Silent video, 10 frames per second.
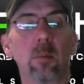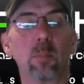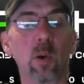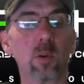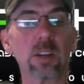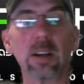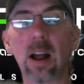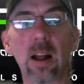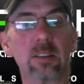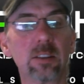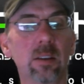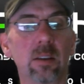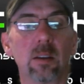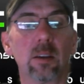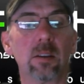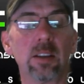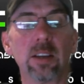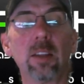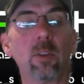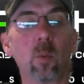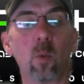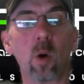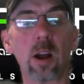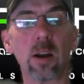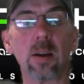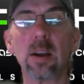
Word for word: pros and cons to, to either one.